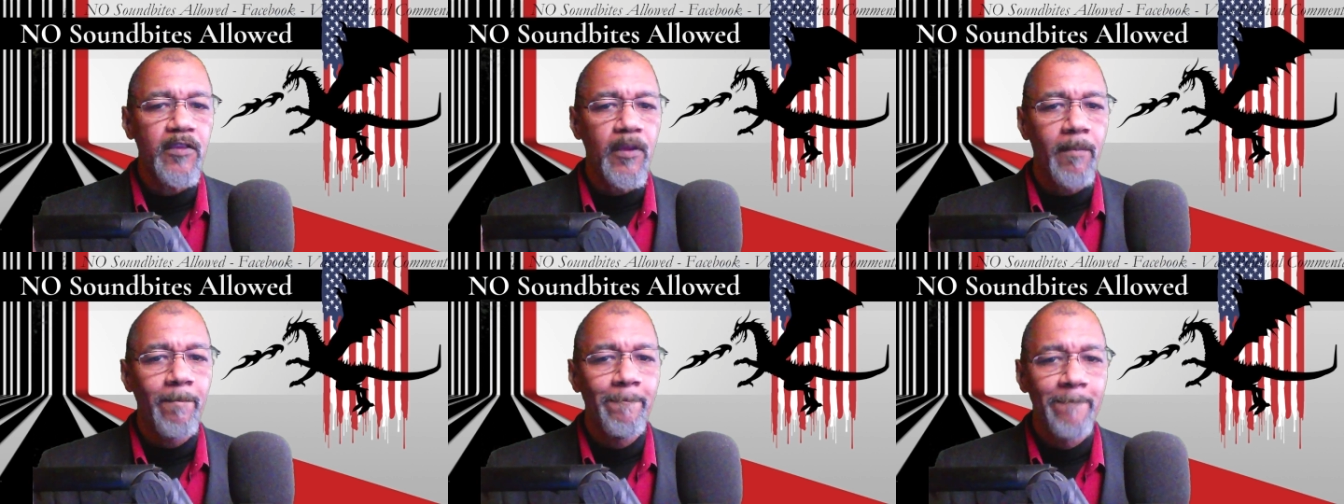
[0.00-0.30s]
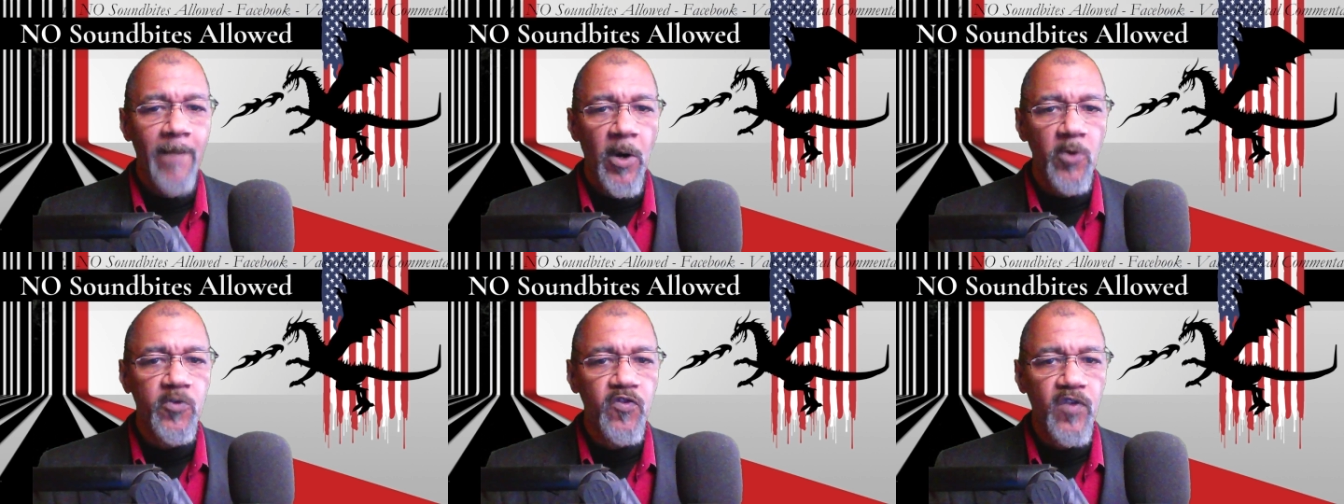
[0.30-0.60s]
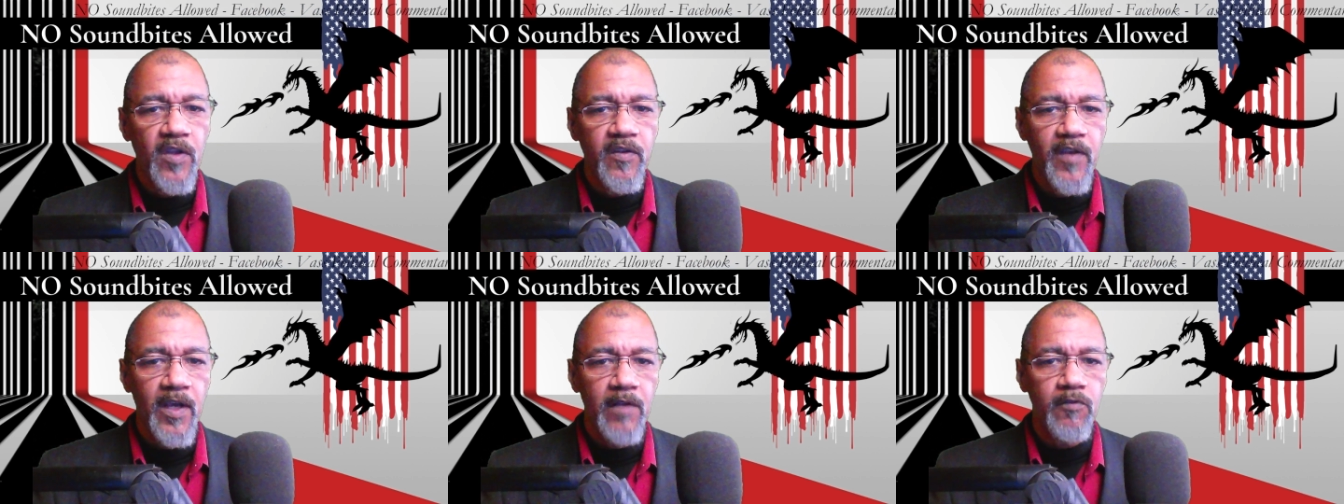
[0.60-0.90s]
most
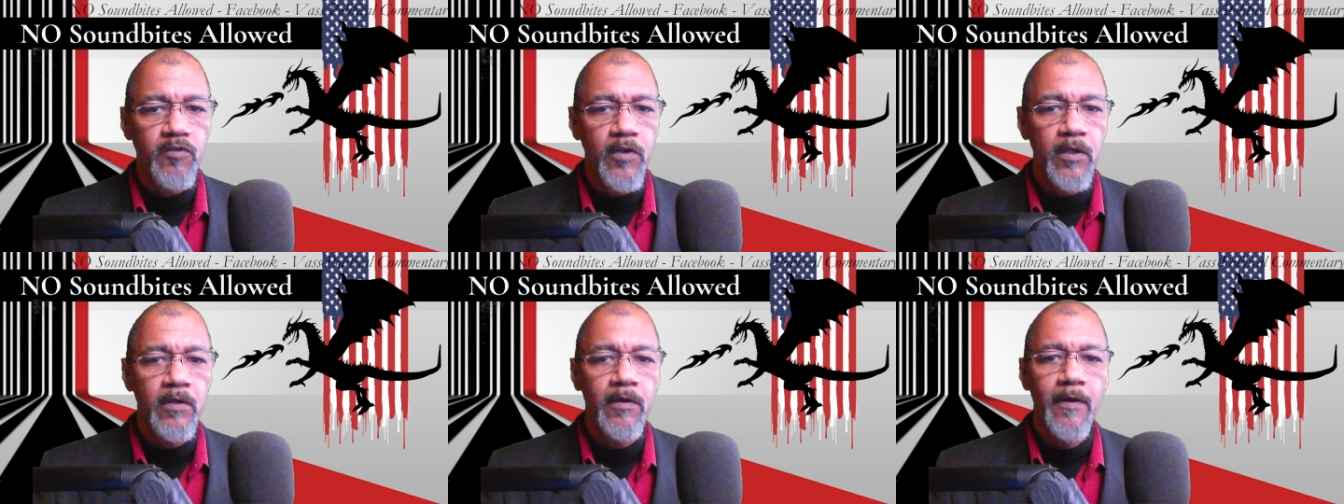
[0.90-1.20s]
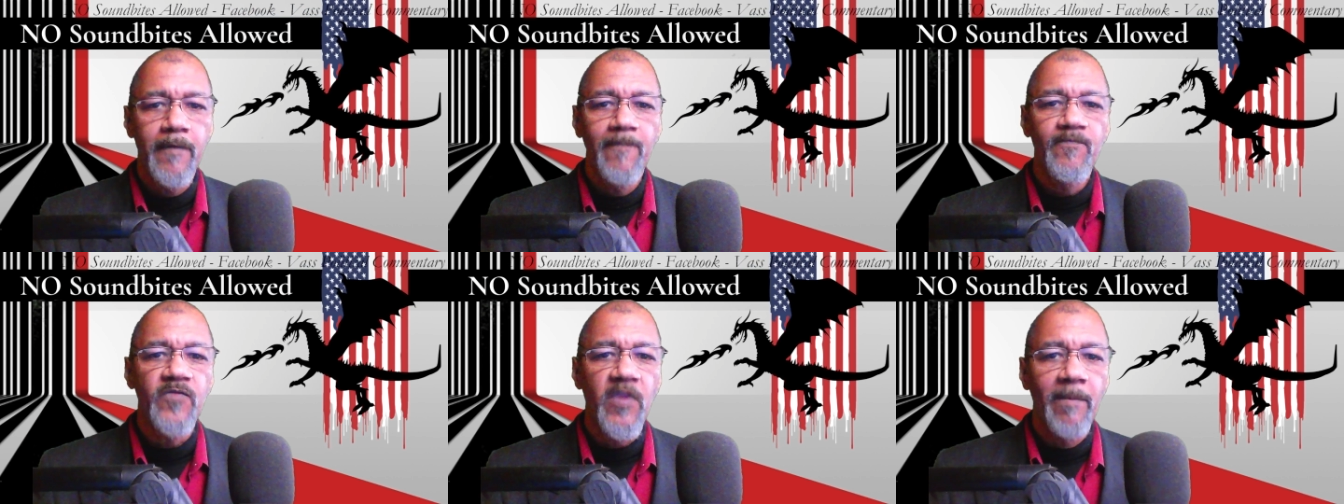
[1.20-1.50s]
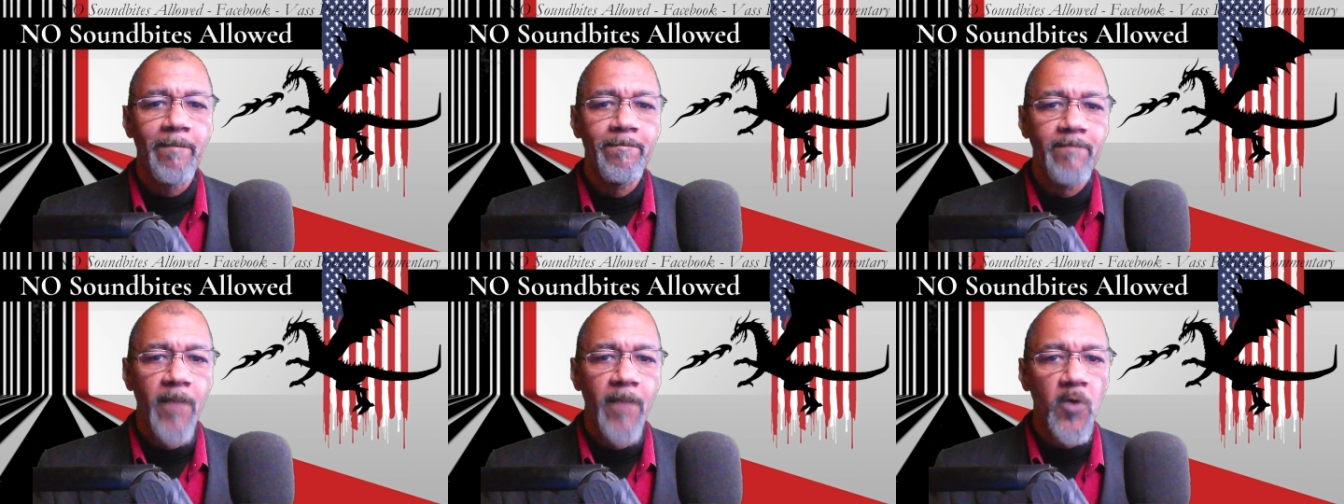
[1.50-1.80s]
attention, the
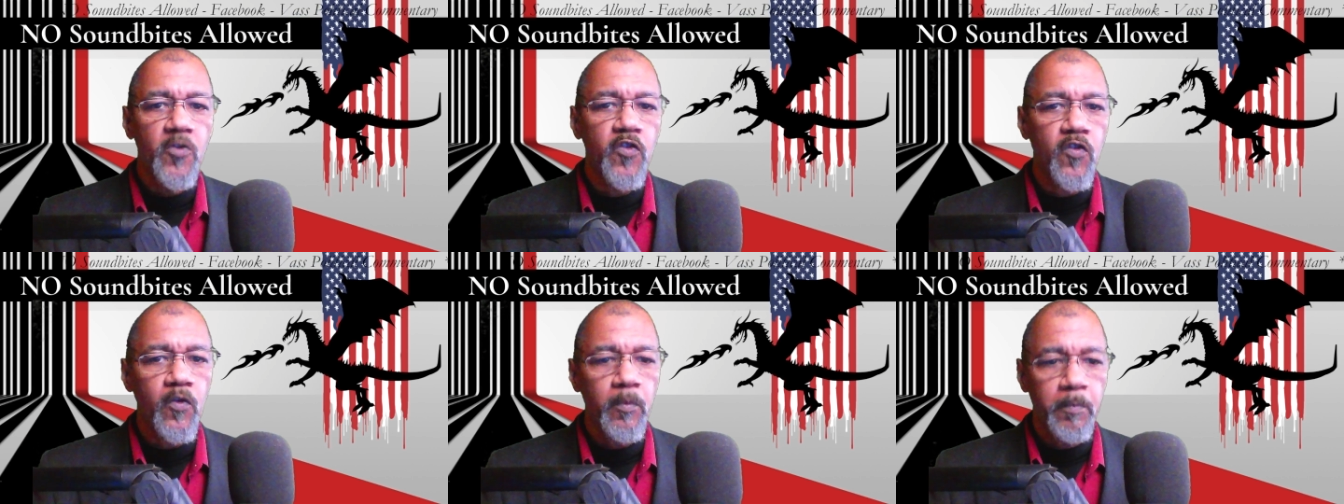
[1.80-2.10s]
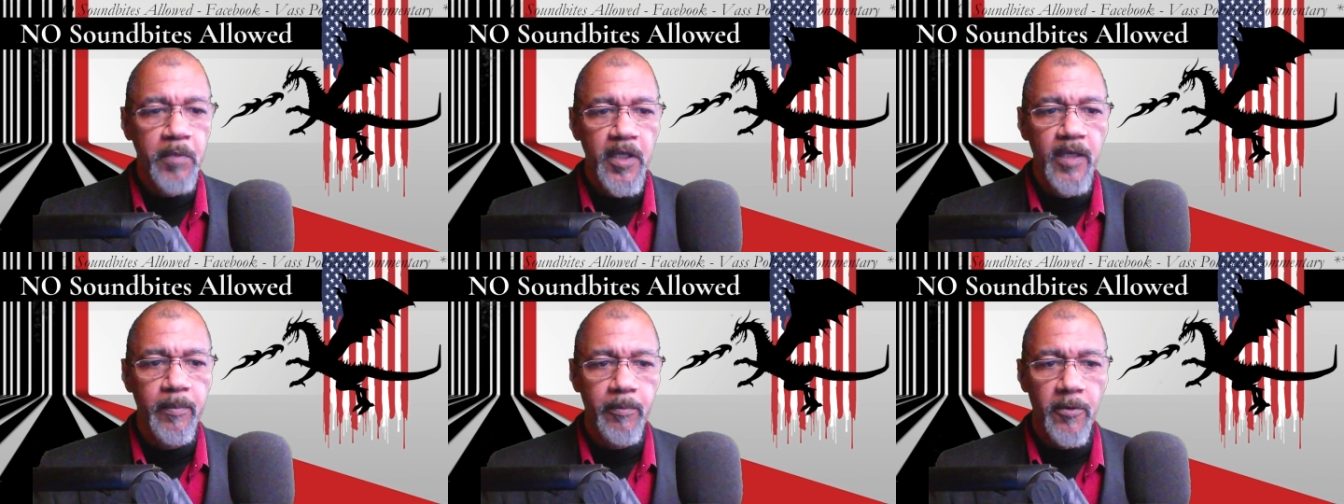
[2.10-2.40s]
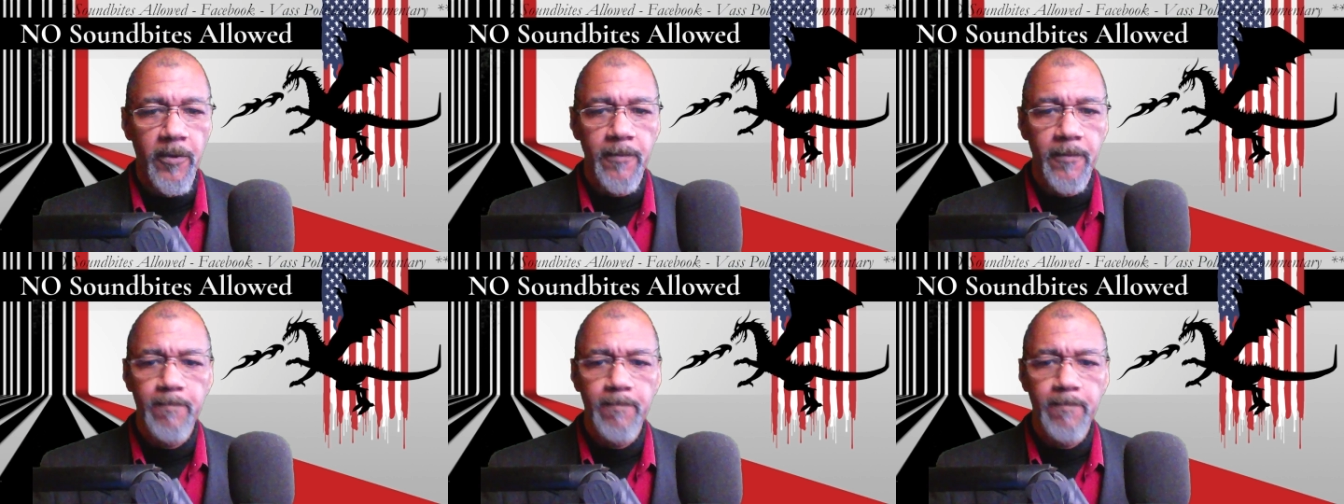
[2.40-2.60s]
most people.